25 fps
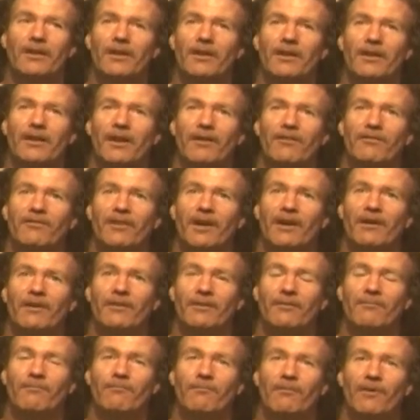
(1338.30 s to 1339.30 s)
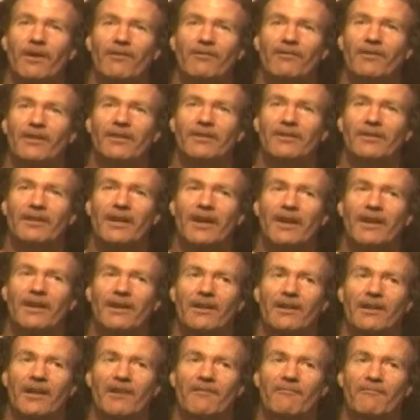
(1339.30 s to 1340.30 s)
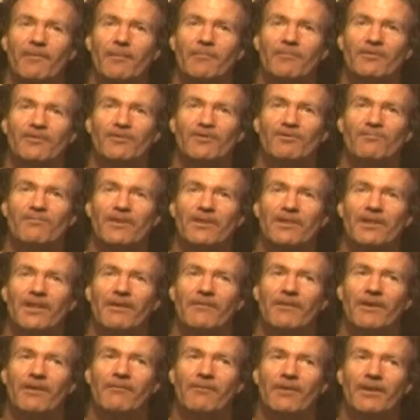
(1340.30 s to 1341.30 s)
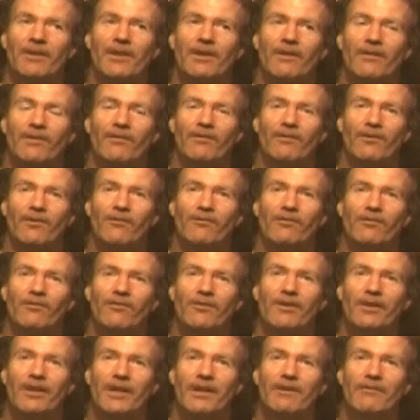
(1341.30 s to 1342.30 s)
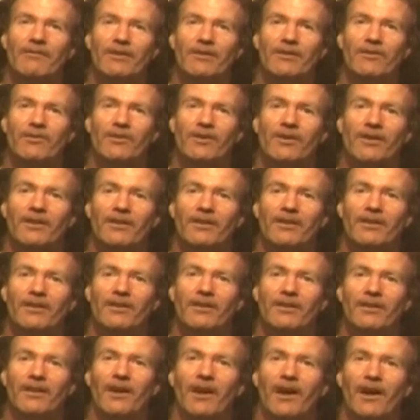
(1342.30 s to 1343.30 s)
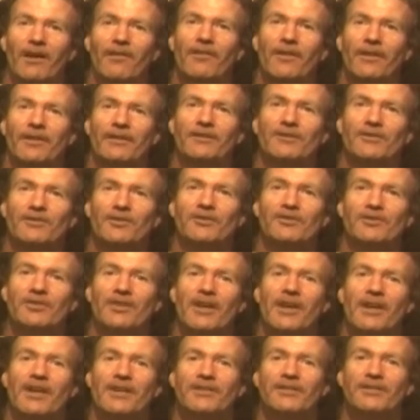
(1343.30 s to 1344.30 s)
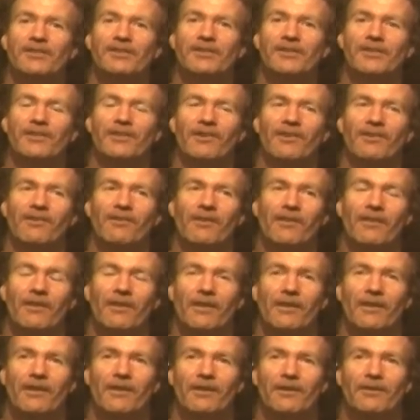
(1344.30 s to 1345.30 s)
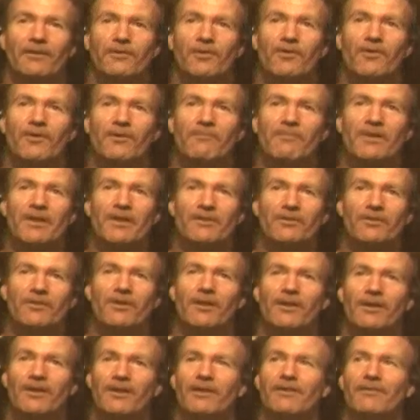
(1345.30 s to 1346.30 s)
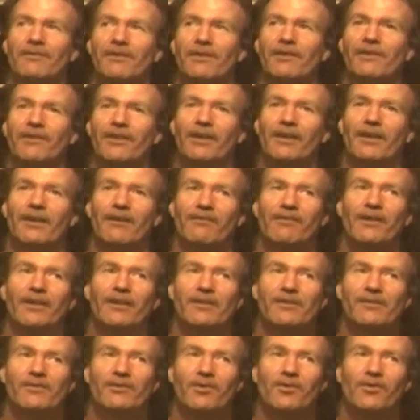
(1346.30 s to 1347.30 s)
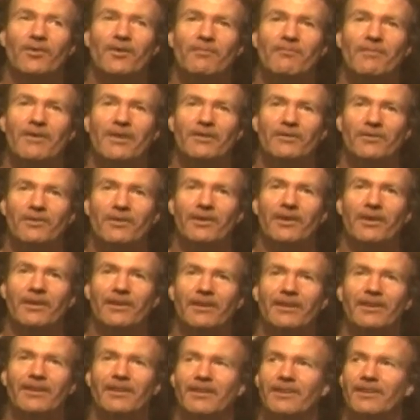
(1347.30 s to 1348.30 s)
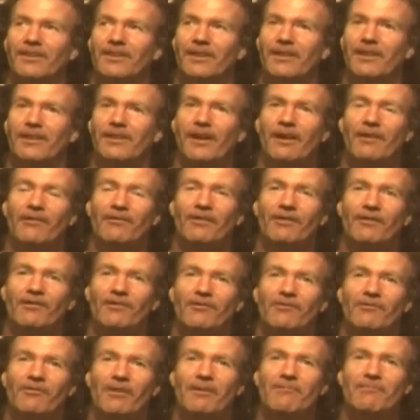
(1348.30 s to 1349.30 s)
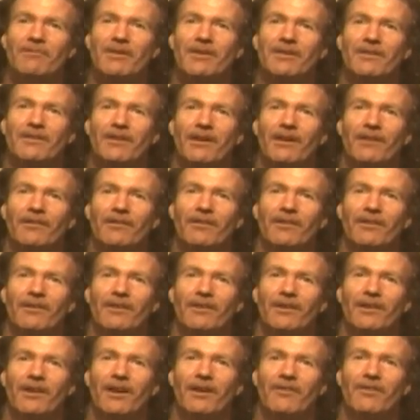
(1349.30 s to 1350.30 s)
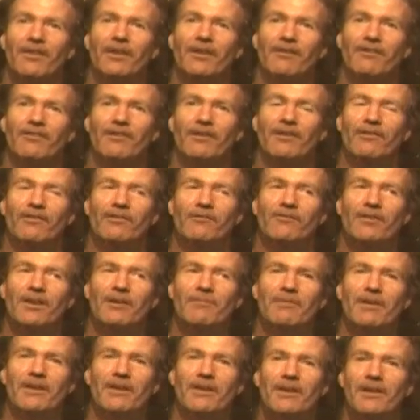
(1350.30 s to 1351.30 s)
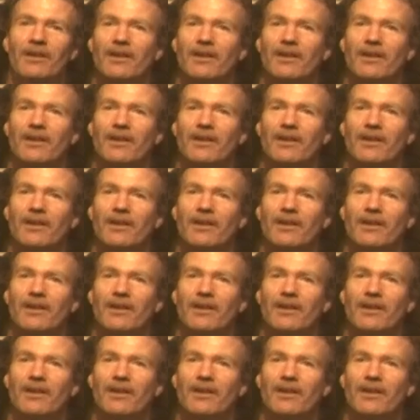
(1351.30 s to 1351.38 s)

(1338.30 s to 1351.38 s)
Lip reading: That's not the kind of life people should be living. When those who are hearing good, I think they should change. Turn me good. It's like you turn me good. That sounds creepy. I think it sounds creepy.